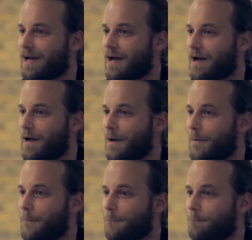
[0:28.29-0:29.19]

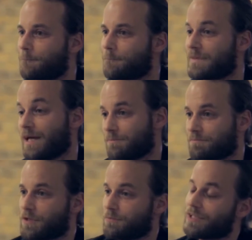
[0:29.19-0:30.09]
and
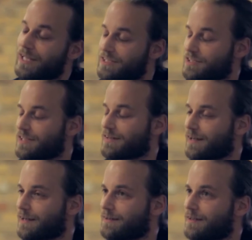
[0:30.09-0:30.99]
communications
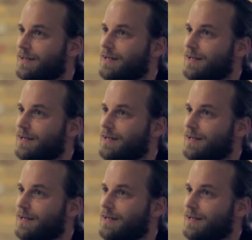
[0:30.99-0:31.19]
in there.